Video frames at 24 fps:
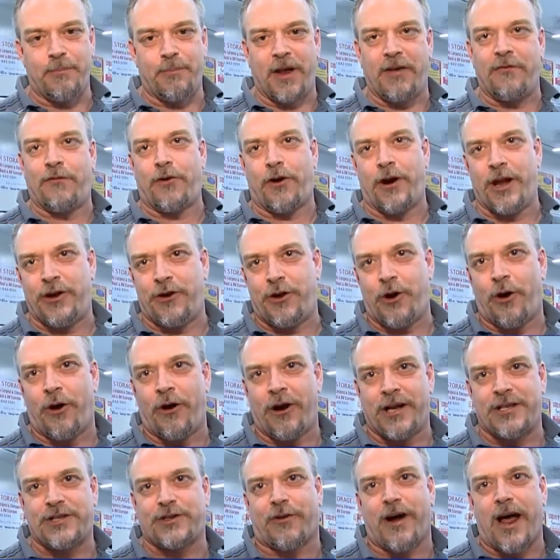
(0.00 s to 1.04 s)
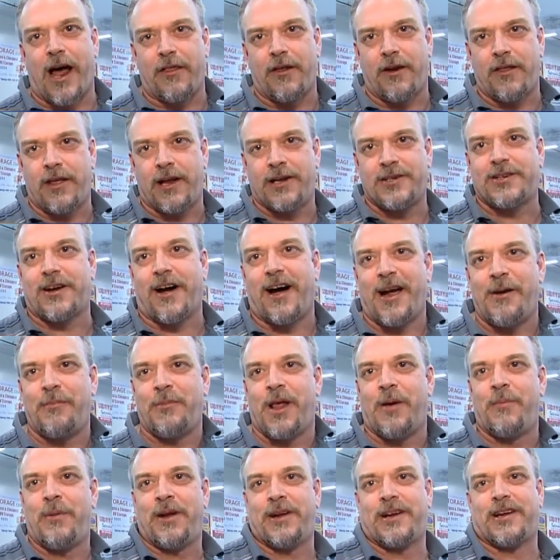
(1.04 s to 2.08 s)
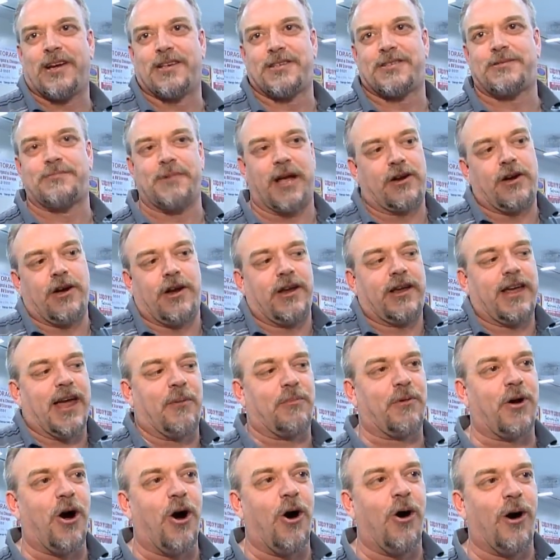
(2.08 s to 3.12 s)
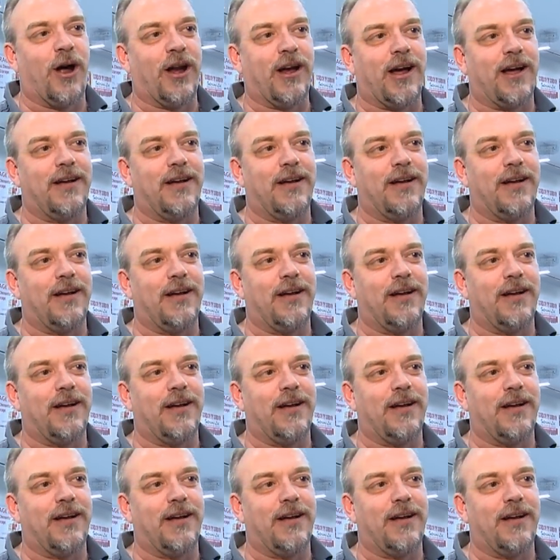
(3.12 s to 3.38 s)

been for endurance rather than time limit because I could have kept going.